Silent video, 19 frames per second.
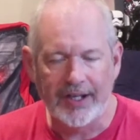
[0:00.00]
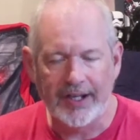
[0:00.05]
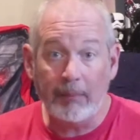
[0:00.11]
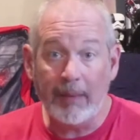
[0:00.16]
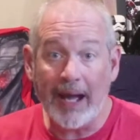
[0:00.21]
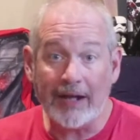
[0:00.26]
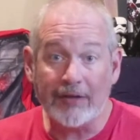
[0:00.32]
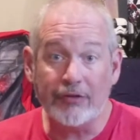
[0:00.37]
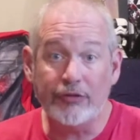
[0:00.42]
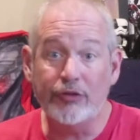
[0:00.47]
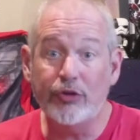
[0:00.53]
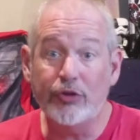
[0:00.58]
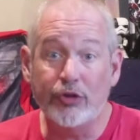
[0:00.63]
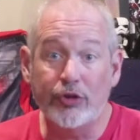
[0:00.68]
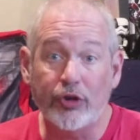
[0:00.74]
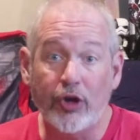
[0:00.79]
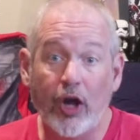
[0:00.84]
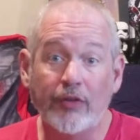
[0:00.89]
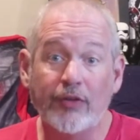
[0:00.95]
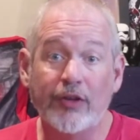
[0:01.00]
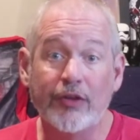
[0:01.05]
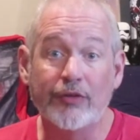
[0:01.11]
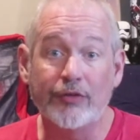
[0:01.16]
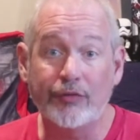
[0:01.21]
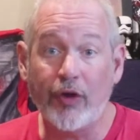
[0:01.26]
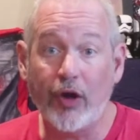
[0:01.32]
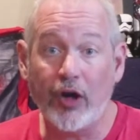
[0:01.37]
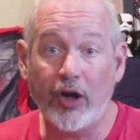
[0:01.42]
Max and Duke are on
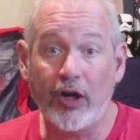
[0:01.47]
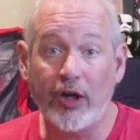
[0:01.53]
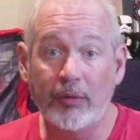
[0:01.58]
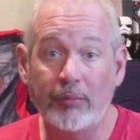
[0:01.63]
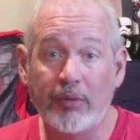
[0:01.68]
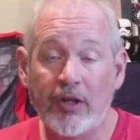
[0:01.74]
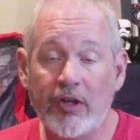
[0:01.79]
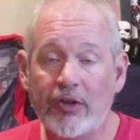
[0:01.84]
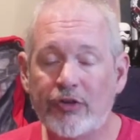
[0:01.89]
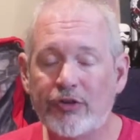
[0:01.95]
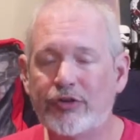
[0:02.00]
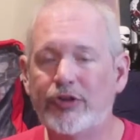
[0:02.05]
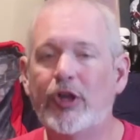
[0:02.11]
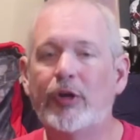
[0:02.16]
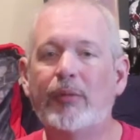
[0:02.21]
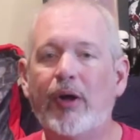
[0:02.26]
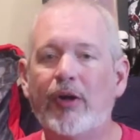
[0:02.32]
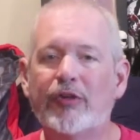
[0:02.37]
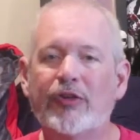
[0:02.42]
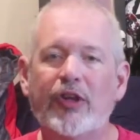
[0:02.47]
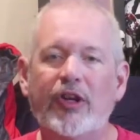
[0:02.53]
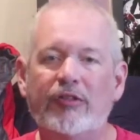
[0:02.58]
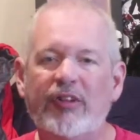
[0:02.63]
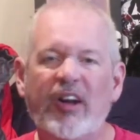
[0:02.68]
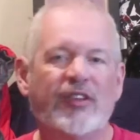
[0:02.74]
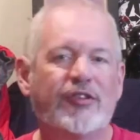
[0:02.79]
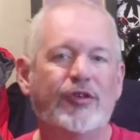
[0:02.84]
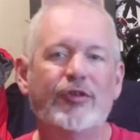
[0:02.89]
this farm. Snowball's going to
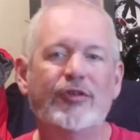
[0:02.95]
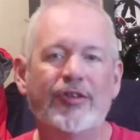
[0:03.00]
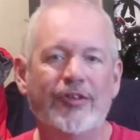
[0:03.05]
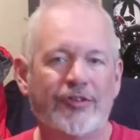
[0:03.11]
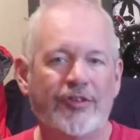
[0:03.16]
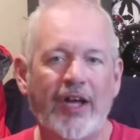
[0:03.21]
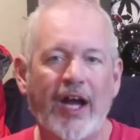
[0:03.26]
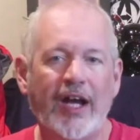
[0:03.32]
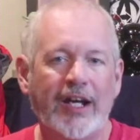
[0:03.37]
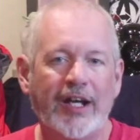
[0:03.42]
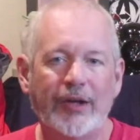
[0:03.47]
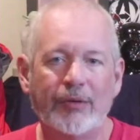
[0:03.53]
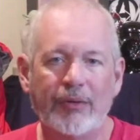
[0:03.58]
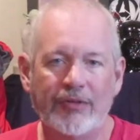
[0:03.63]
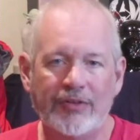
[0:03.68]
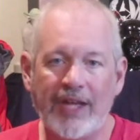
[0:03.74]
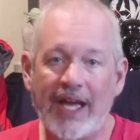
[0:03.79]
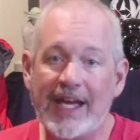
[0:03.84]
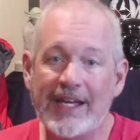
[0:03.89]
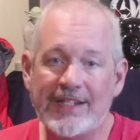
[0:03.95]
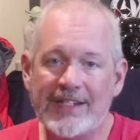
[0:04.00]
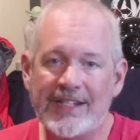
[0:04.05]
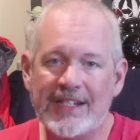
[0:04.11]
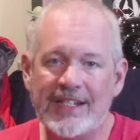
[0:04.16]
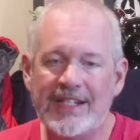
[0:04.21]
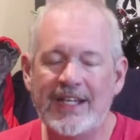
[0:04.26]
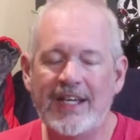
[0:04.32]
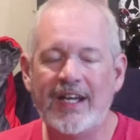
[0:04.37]
rescue this tiger with
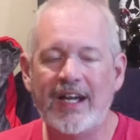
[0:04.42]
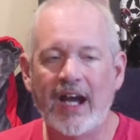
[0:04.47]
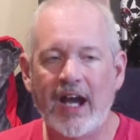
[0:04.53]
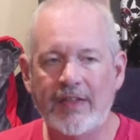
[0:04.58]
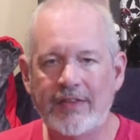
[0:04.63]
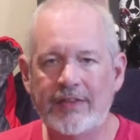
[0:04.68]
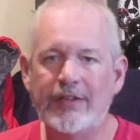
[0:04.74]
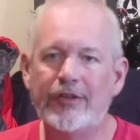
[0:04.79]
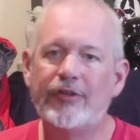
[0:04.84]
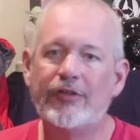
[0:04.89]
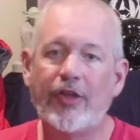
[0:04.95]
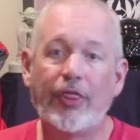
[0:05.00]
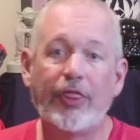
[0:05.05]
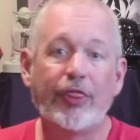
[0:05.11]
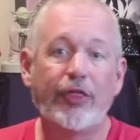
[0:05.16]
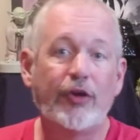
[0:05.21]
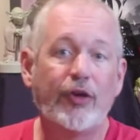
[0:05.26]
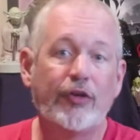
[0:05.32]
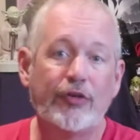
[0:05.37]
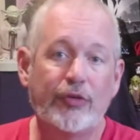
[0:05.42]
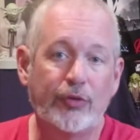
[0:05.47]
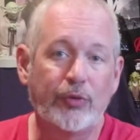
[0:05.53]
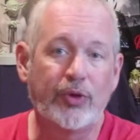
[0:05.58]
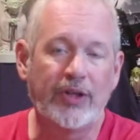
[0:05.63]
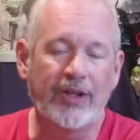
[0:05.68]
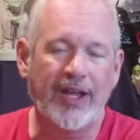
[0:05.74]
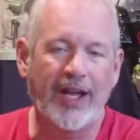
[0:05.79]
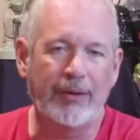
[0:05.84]
Daisy. And then there's the third
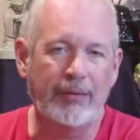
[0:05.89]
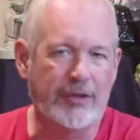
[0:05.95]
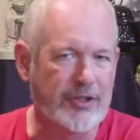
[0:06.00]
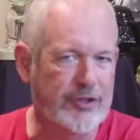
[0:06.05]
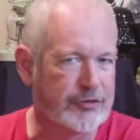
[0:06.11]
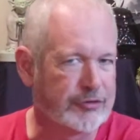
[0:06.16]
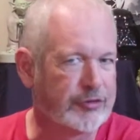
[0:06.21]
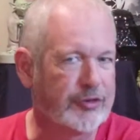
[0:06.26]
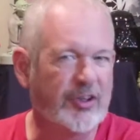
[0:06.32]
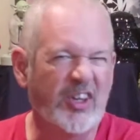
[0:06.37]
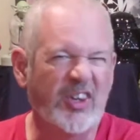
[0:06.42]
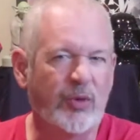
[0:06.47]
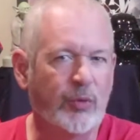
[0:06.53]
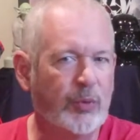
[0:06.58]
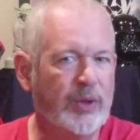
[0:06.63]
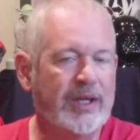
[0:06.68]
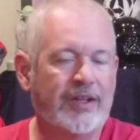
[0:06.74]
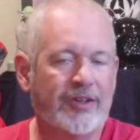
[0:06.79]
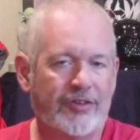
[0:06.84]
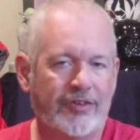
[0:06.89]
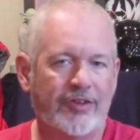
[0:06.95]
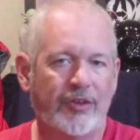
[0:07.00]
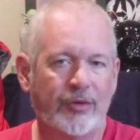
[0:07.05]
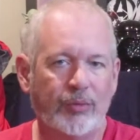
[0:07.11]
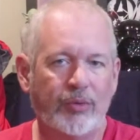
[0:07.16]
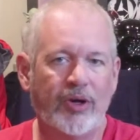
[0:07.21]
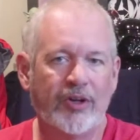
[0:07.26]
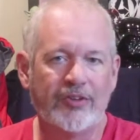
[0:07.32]
storyline, which is really the weakest of
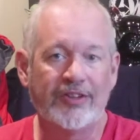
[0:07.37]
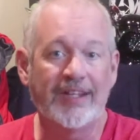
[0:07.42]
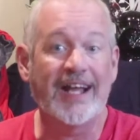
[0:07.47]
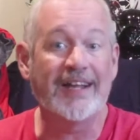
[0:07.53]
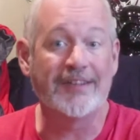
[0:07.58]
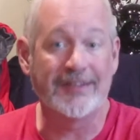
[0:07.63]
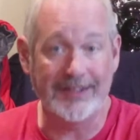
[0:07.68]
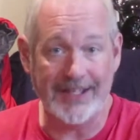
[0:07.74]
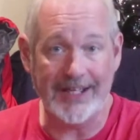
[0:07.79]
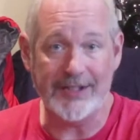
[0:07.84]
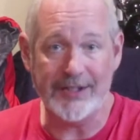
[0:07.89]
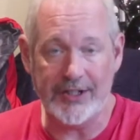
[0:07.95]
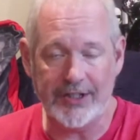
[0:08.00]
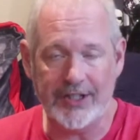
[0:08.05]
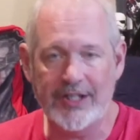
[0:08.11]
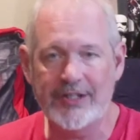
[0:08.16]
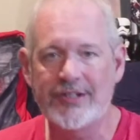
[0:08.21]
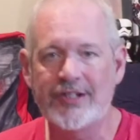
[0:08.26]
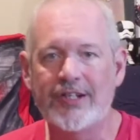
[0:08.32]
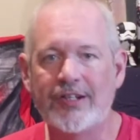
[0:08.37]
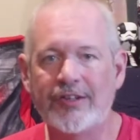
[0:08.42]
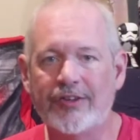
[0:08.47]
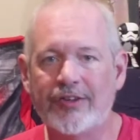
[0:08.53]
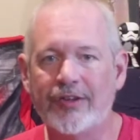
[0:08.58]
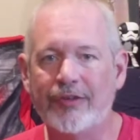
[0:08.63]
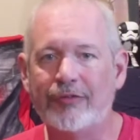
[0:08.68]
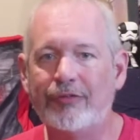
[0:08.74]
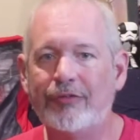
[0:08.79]
the ones, and that's Gidget. Gidget
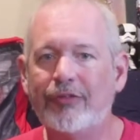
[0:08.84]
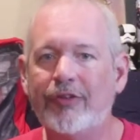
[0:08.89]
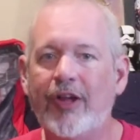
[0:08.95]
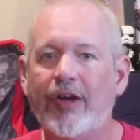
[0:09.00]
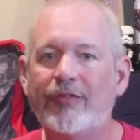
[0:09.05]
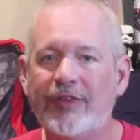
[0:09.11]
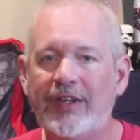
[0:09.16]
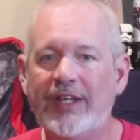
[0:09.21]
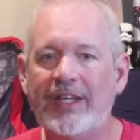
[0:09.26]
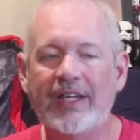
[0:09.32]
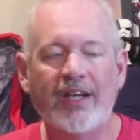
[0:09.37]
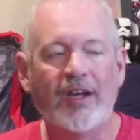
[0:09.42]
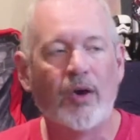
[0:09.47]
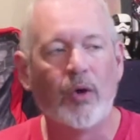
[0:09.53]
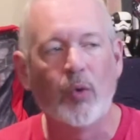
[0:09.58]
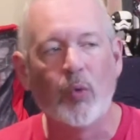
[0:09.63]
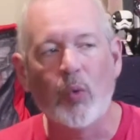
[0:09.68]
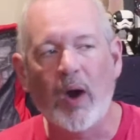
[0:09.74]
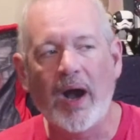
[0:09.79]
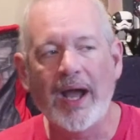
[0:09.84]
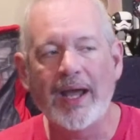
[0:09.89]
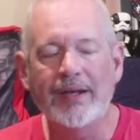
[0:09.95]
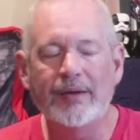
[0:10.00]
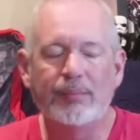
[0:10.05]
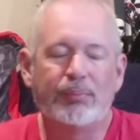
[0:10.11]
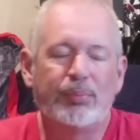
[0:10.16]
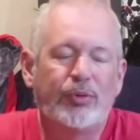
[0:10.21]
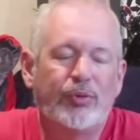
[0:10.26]
is the fluffy,
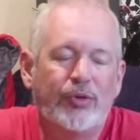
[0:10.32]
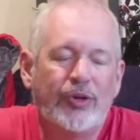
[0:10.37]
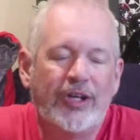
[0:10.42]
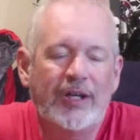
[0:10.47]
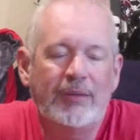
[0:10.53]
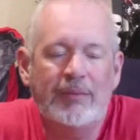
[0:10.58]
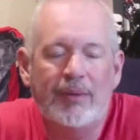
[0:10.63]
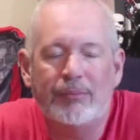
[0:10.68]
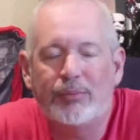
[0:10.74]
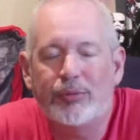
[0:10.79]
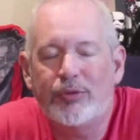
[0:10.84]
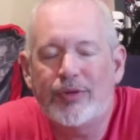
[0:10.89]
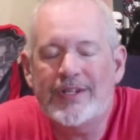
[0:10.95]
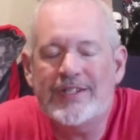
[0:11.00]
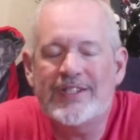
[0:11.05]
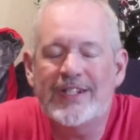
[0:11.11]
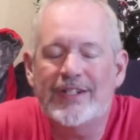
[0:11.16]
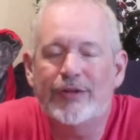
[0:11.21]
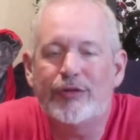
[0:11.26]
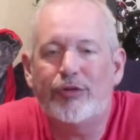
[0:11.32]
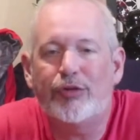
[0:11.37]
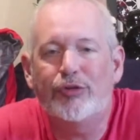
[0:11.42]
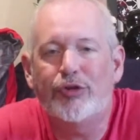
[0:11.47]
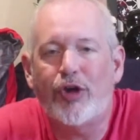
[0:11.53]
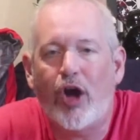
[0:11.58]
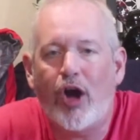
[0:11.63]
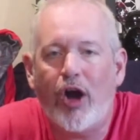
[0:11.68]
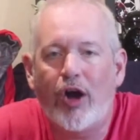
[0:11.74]
white, prim, and prissy little
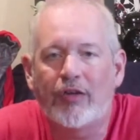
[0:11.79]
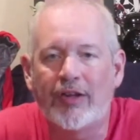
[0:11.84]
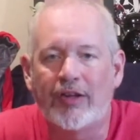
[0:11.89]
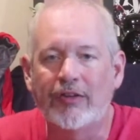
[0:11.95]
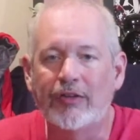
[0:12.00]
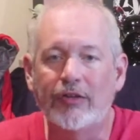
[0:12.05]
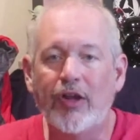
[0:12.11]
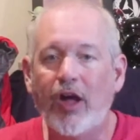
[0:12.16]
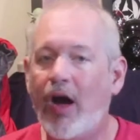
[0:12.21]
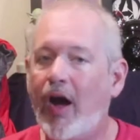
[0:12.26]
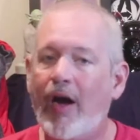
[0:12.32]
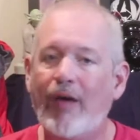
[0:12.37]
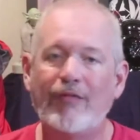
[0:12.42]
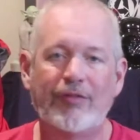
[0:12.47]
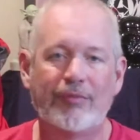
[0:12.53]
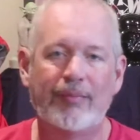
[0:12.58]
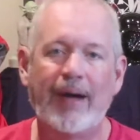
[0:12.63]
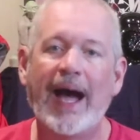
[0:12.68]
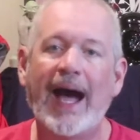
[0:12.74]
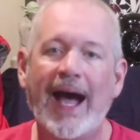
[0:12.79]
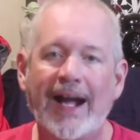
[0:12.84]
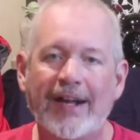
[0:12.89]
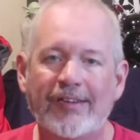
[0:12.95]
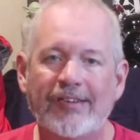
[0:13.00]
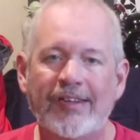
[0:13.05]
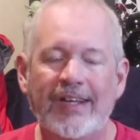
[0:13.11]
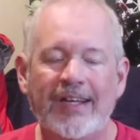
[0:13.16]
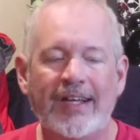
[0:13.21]
dog that loves
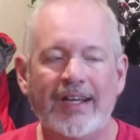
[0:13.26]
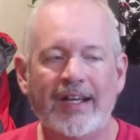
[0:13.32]
Max.